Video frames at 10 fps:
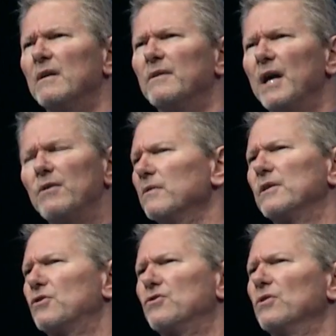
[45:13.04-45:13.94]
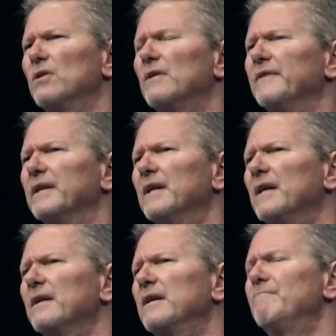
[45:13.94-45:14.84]
not only to serve and
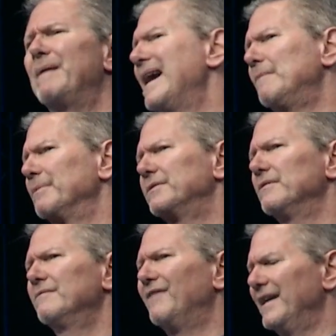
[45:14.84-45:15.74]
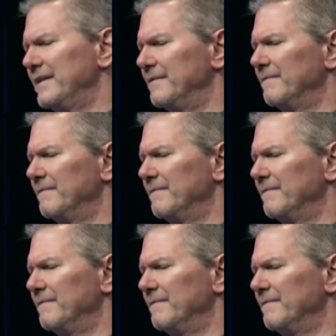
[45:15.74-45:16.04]
give back, but to invite.